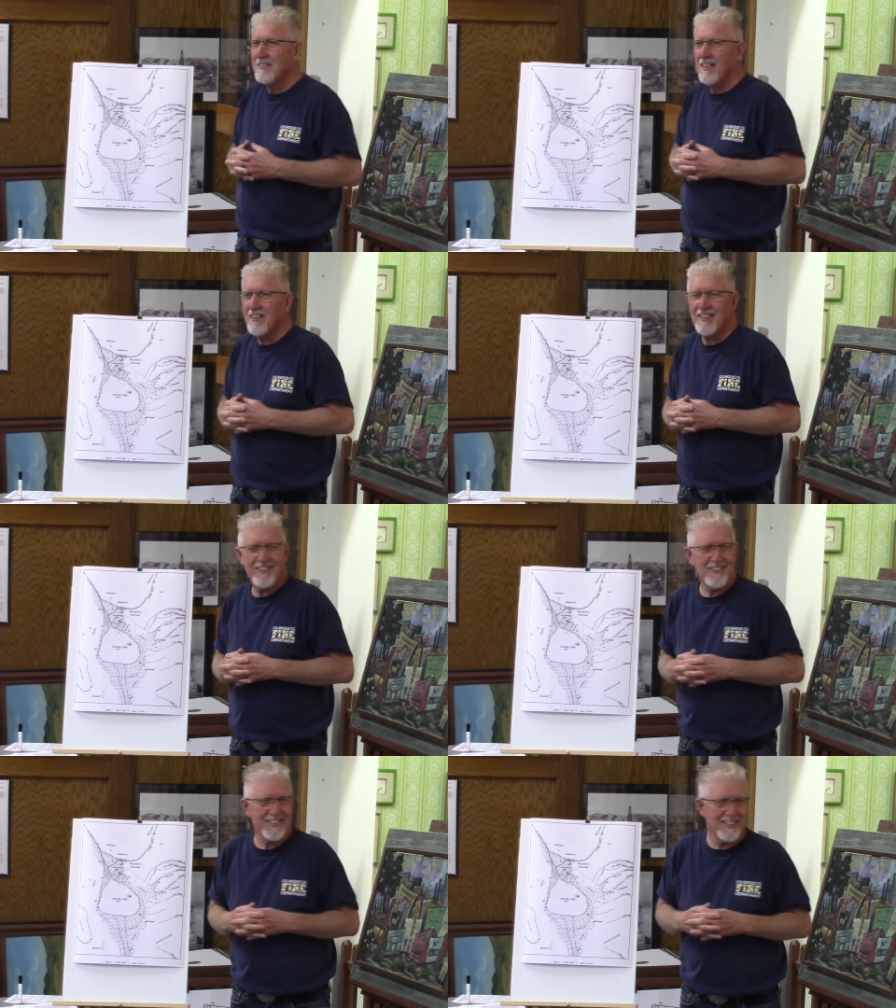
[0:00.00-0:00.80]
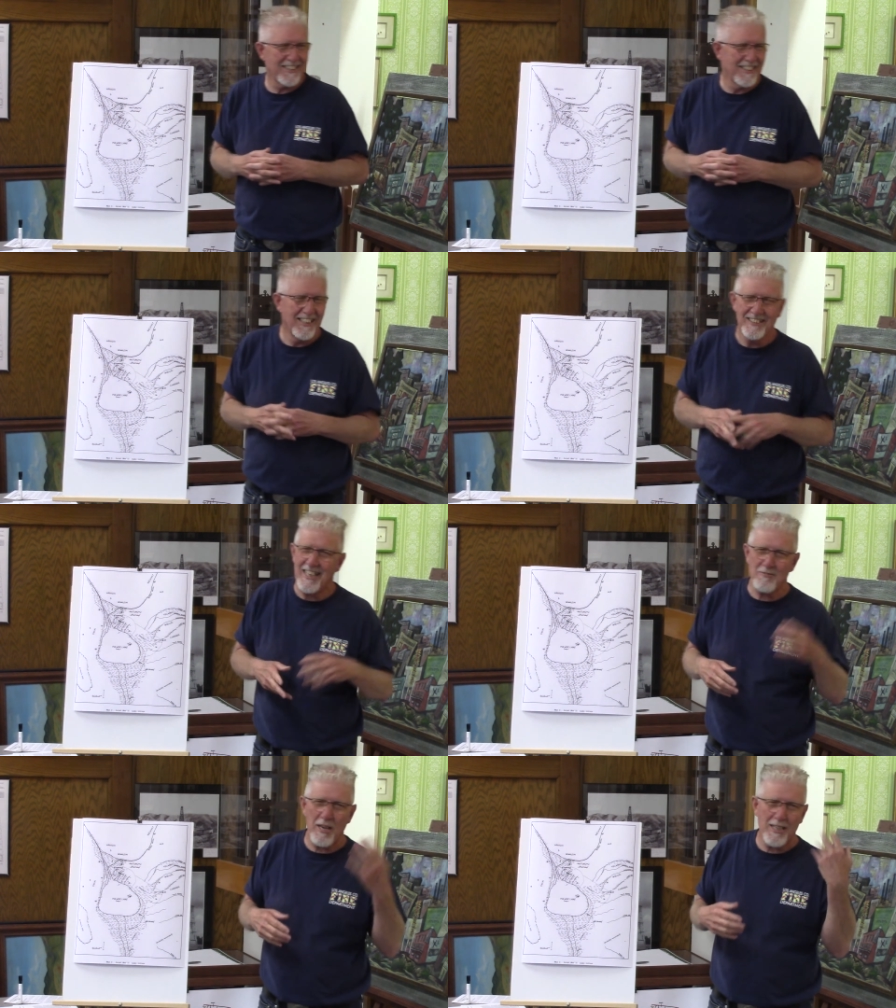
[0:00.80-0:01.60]
But you, you can,
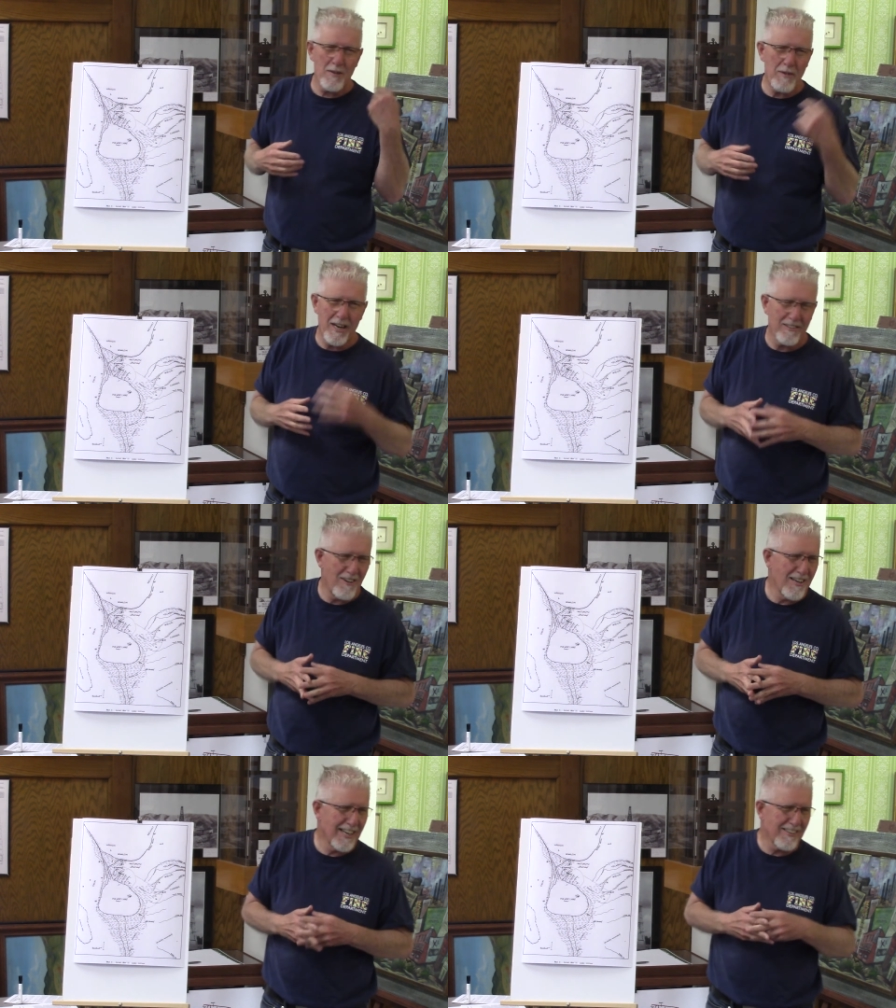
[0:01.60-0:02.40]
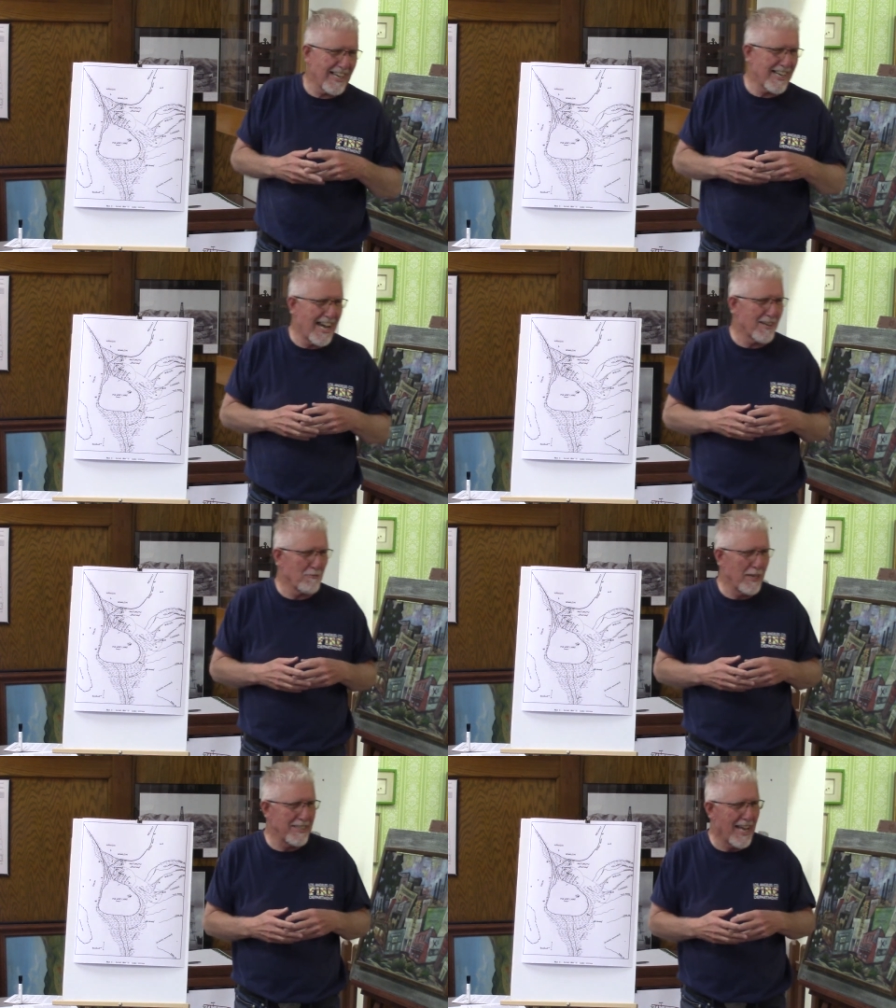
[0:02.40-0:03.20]
that's why I cut my hair. Long hair can't hide a
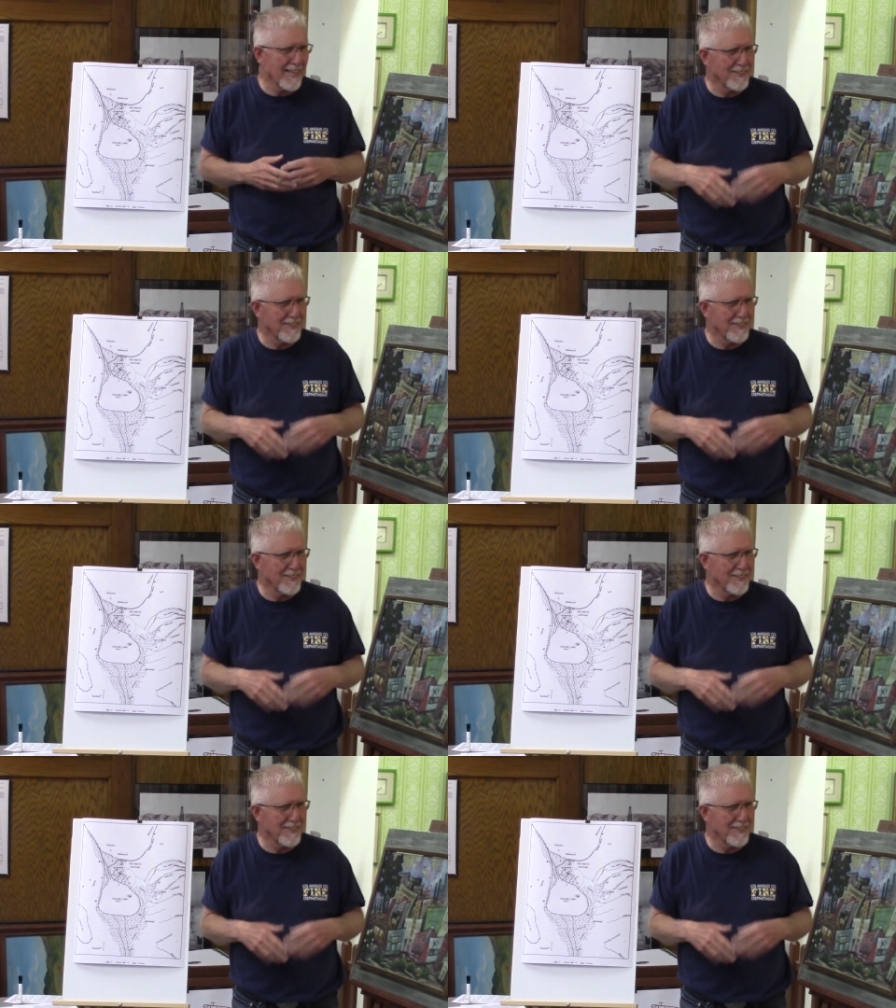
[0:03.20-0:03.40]
redneck.